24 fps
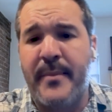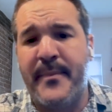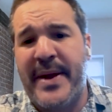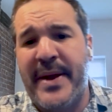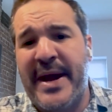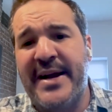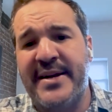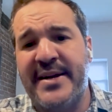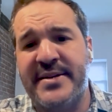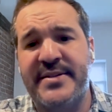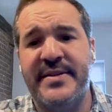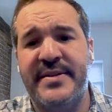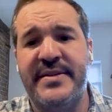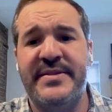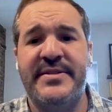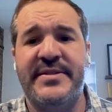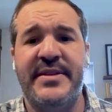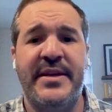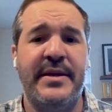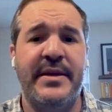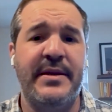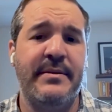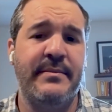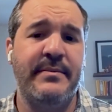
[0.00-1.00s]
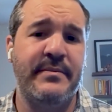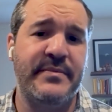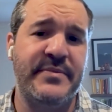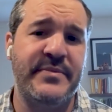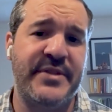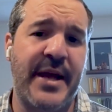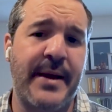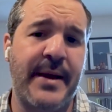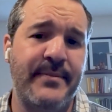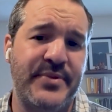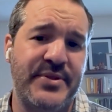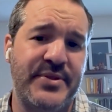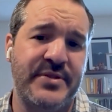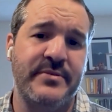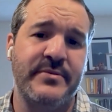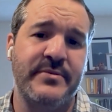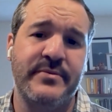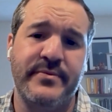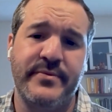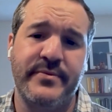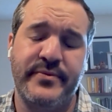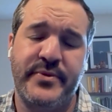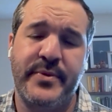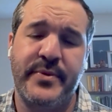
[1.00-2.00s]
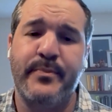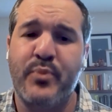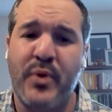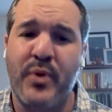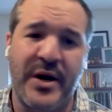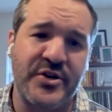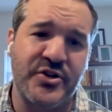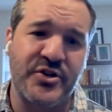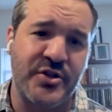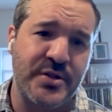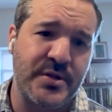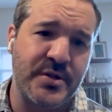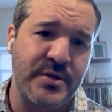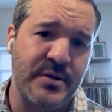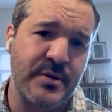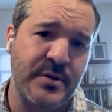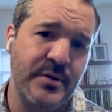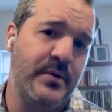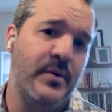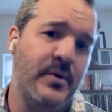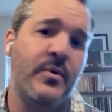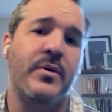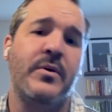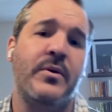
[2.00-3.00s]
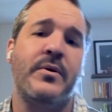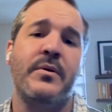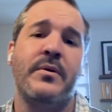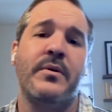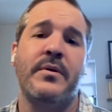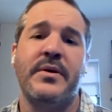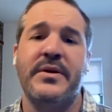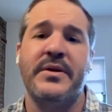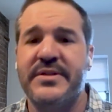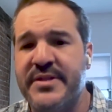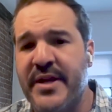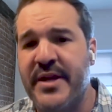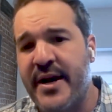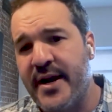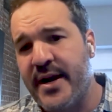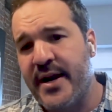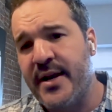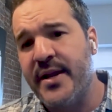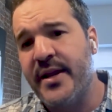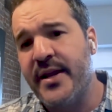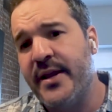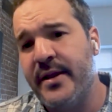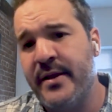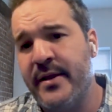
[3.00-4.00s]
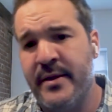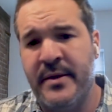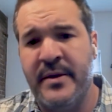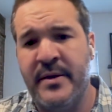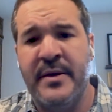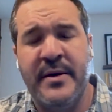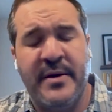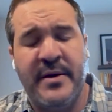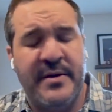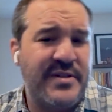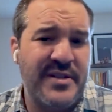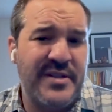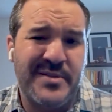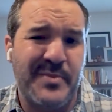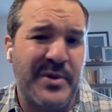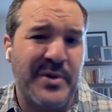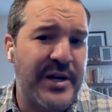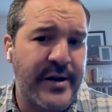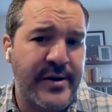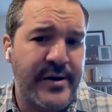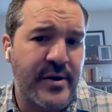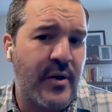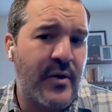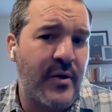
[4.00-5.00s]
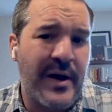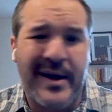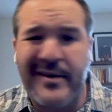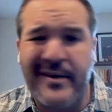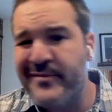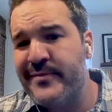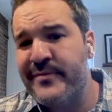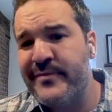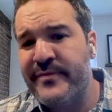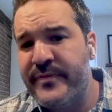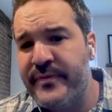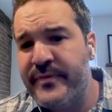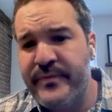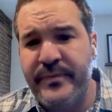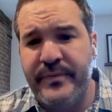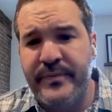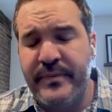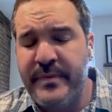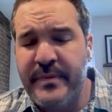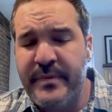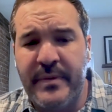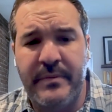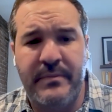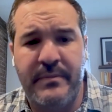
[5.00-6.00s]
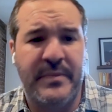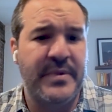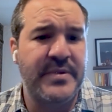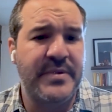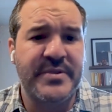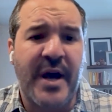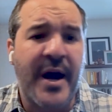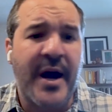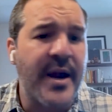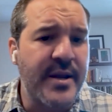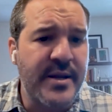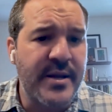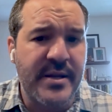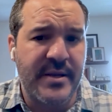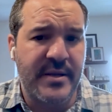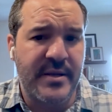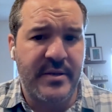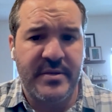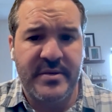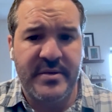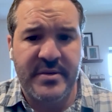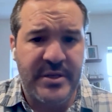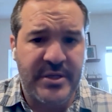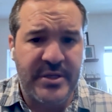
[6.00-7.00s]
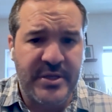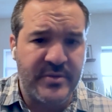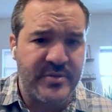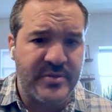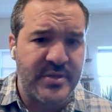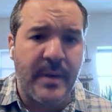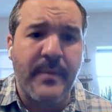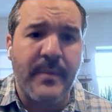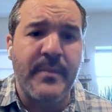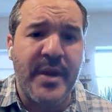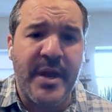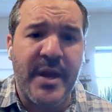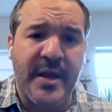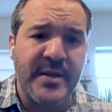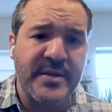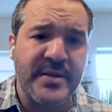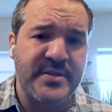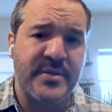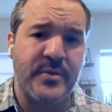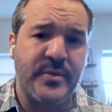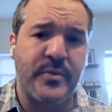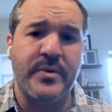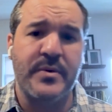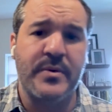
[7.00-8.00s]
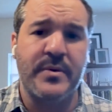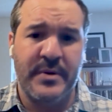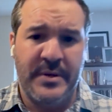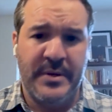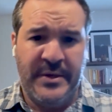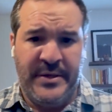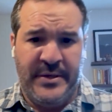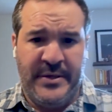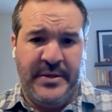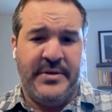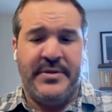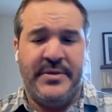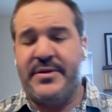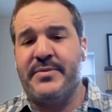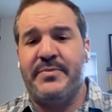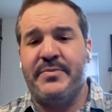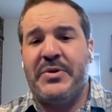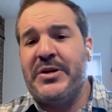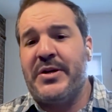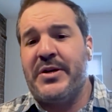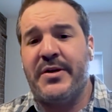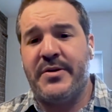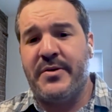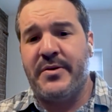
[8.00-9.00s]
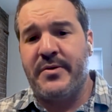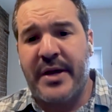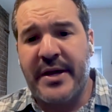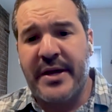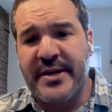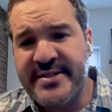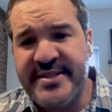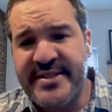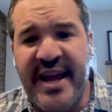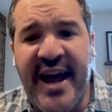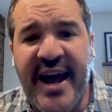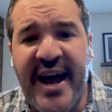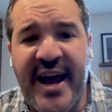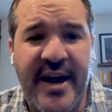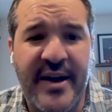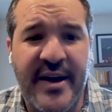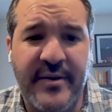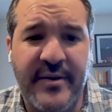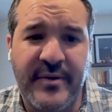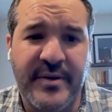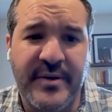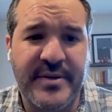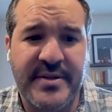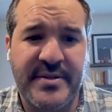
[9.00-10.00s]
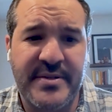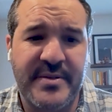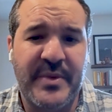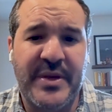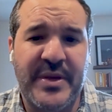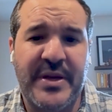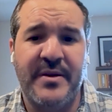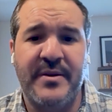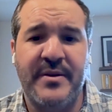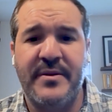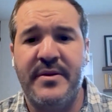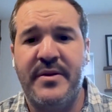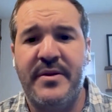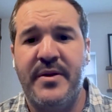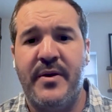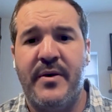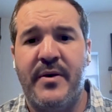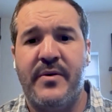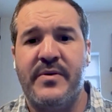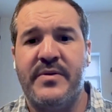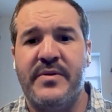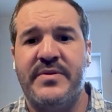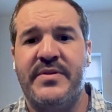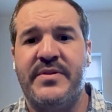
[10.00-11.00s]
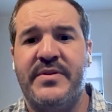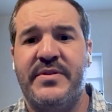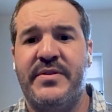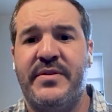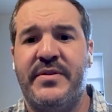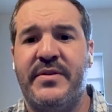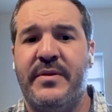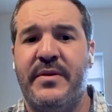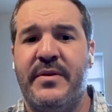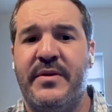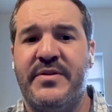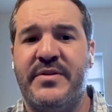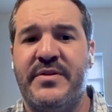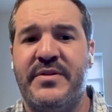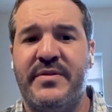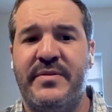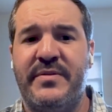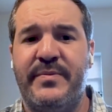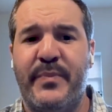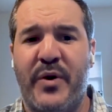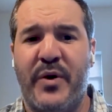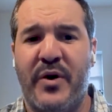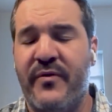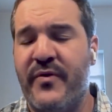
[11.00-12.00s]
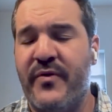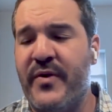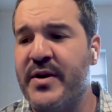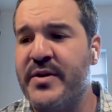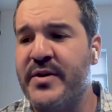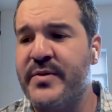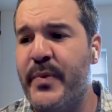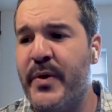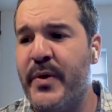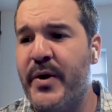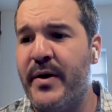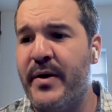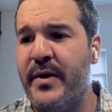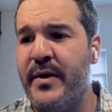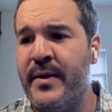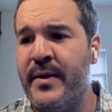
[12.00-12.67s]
back to the same depths of depression or anxiety. Doesn't mean I don't have anxiety, some days, or doesn't mean I don't get sad, or it doesn't mean, it's perfect. But